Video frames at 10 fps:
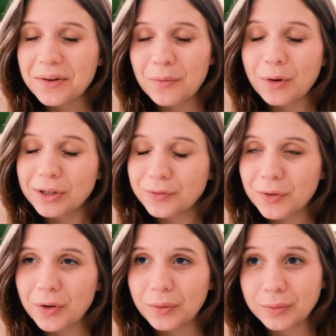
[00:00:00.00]

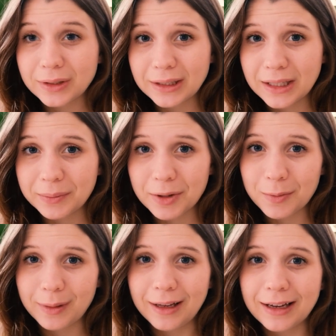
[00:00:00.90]
wonderful, really good
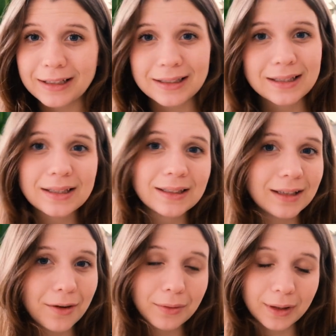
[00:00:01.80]
with plants,
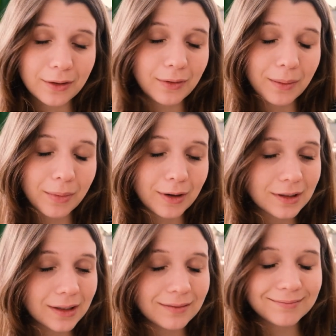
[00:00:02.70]
a really fun person.